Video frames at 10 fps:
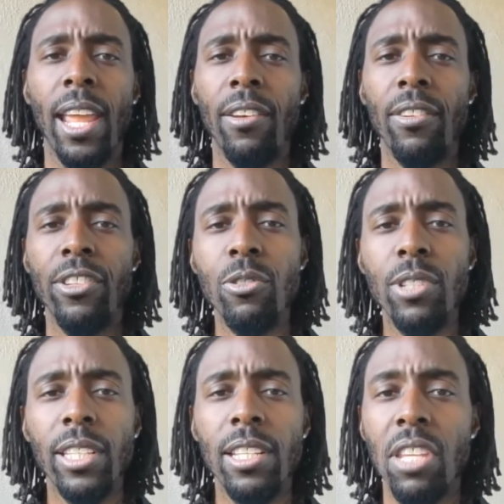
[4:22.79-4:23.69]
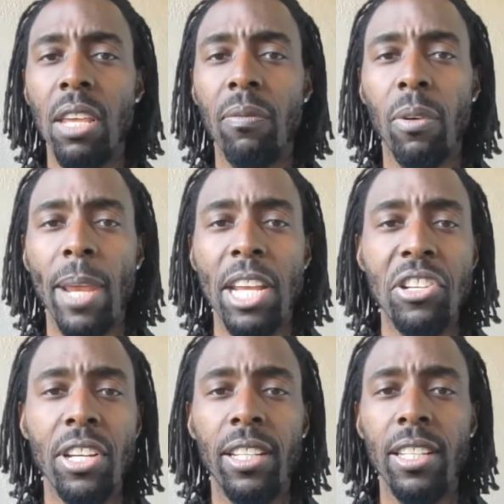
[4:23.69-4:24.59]
And using this
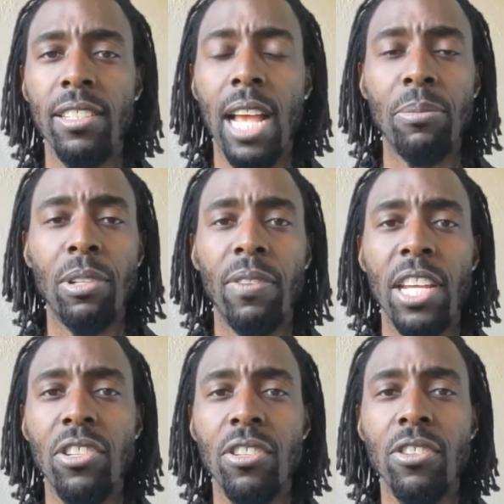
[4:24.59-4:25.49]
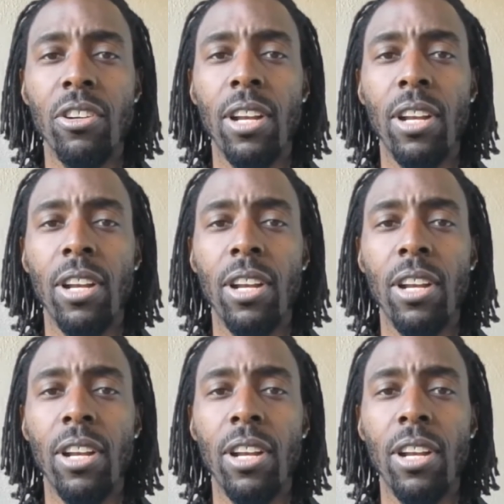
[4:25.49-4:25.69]
information and these observations,